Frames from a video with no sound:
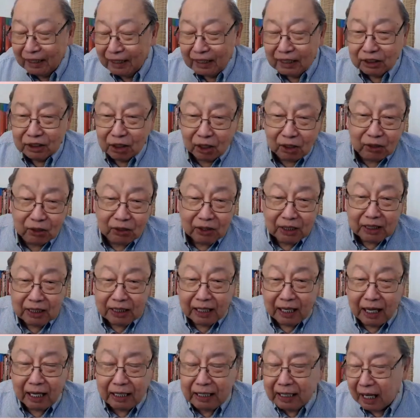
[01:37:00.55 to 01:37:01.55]
So,
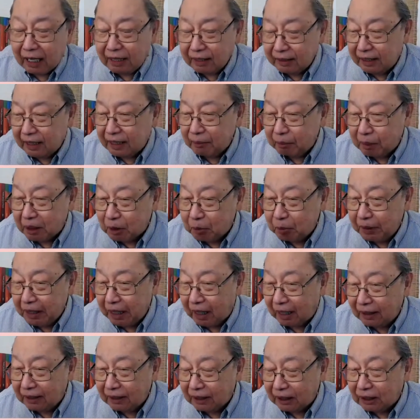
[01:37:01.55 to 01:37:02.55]
and there must be
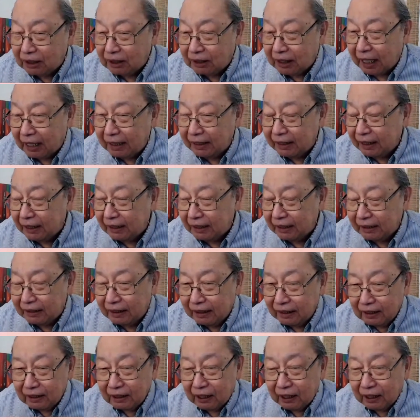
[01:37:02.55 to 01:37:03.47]
understanding